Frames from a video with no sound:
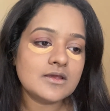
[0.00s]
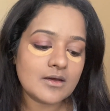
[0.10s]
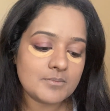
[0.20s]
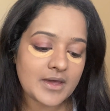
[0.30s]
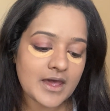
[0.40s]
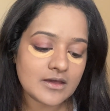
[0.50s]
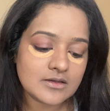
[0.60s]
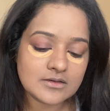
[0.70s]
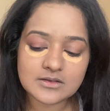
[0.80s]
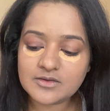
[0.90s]
come back,
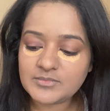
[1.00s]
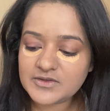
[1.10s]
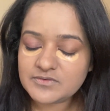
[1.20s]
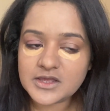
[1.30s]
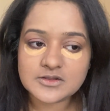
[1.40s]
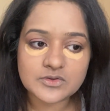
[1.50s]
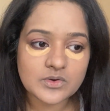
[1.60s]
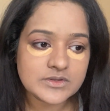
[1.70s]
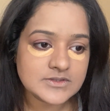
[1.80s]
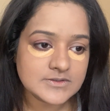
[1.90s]
give my final
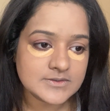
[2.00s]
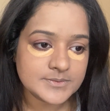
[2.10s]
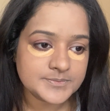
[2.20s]
thoughts.